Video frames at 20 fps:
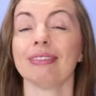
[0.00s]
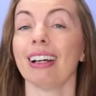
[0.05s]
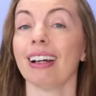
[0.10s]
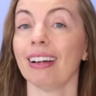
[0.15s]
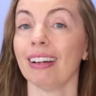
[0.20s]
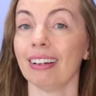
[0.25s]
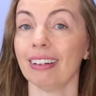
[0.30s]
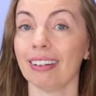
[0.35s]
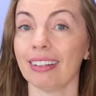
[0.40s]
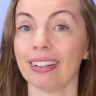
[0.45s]

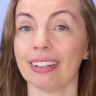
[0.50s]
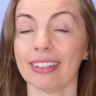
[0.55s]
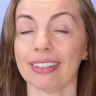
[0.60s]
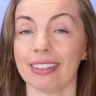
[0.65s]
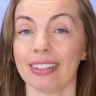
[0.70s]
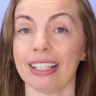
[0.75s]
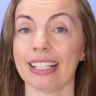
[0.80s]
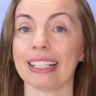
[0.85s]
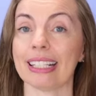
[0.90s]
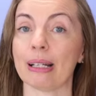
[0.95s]
Oh, he
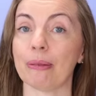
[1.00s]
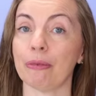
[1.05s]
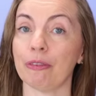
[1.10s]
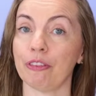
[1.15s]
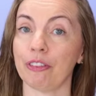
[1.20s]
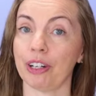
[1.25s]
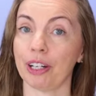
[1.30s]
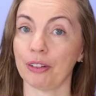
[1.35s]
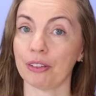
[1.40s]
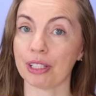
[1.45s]
thinks I'm
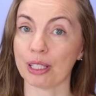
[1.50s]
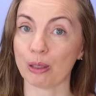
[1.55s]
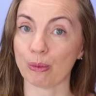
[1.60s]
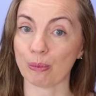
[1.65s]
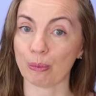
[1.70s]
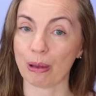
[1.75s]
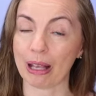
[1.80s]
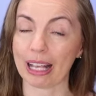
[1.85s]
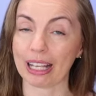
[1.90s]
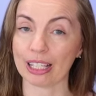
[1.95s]
very
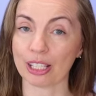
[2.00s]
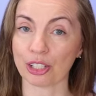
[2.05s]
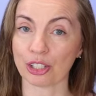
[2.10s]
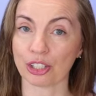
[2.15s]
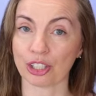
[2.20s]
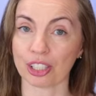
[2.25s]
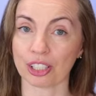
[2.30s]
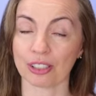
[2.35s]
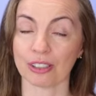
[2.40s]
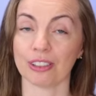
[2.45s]

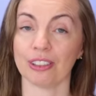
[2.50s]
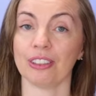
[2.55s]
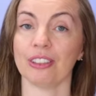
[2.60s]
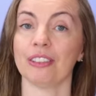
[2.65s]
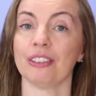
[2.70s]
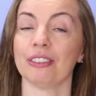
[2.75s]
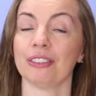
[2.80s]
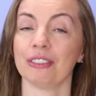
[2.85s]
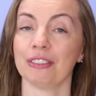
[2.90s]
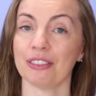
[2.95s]

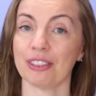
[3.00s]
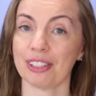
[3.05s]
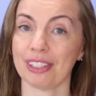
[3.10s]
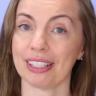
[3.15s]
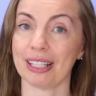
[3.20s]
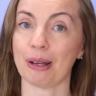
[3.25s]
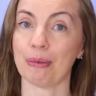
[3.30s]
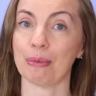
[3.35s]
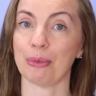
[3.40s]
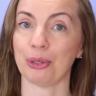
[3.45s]
special.
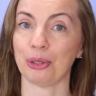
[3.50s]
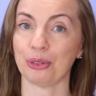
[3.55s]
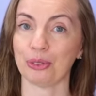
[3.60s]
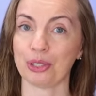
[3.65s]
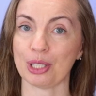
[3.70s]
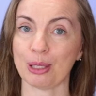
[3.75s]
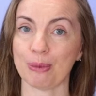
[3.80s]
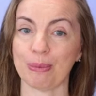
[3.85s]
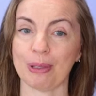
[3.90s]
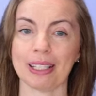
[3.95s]
Você é
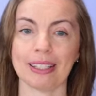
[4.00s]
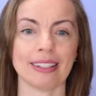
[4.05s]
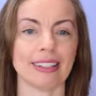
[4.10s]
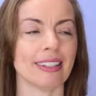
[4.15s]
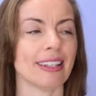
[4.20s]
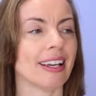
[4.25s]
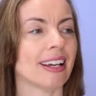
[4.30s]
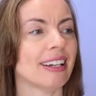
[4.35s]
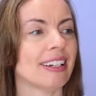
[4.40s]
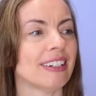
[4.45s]
muito
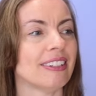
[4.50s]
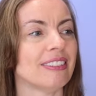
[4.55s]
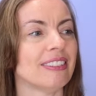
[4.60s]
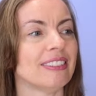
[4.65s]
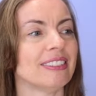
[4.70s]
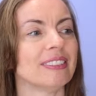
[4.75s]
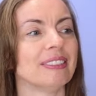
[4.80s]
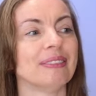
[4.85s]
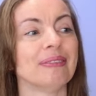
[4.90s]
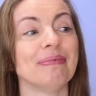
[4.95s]

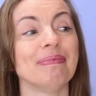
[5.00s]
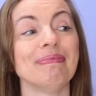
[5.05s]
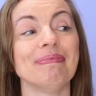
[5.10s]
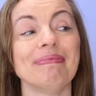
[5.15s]
especial.